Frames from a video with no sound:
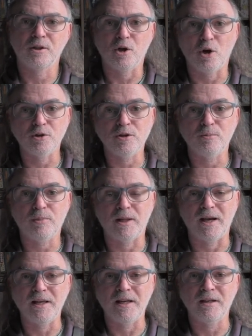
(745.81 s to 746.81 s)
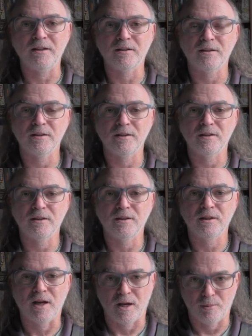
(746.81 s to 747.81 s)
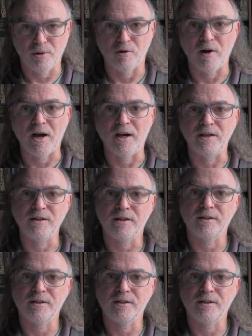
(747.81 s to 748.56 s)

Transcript: contemplating a parade.